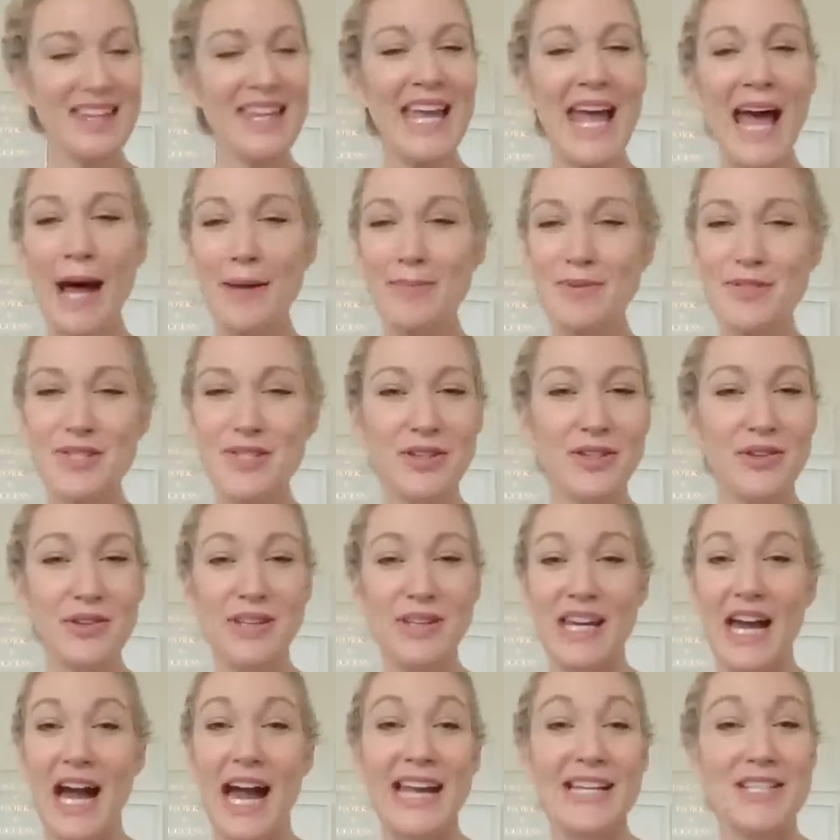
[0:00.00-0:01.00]

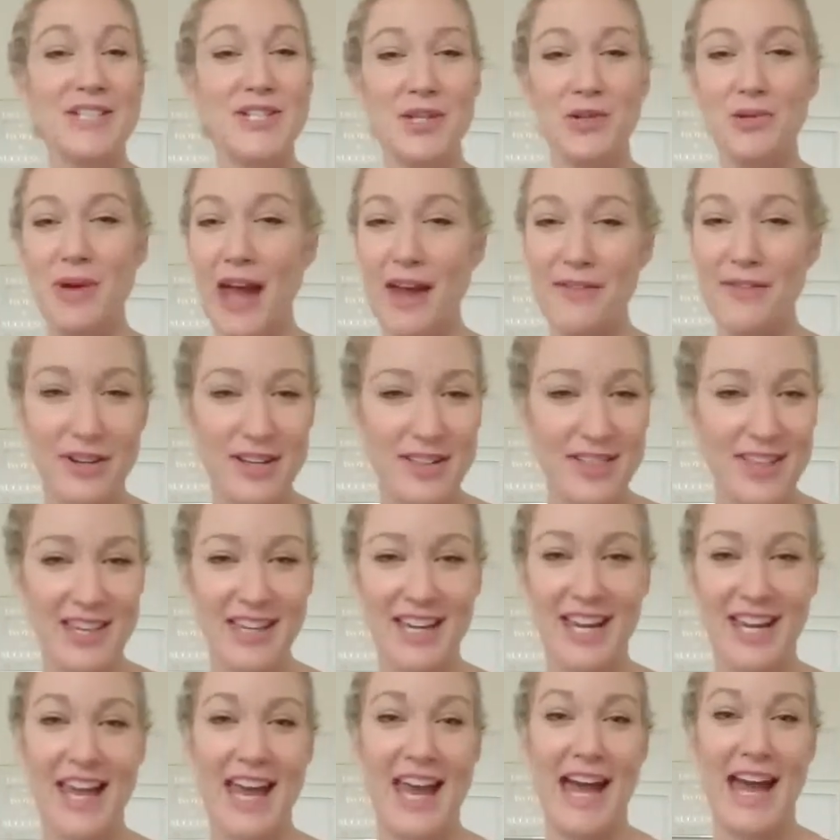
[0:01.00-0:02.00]
Absolutely. I do everything
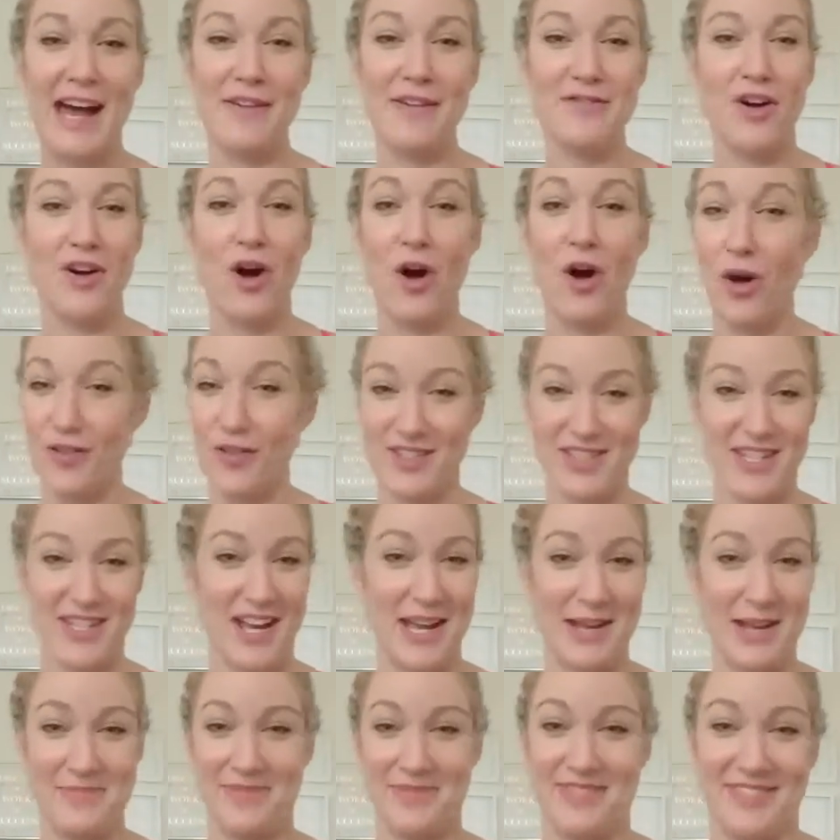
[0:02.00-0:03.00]
I have all the
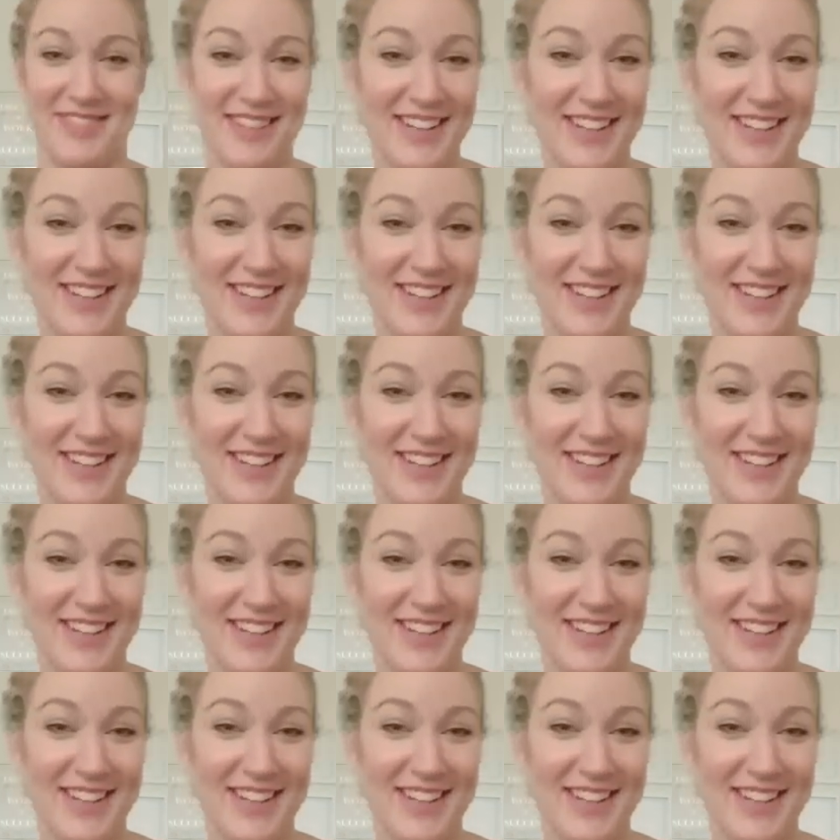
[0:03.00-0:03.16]
time.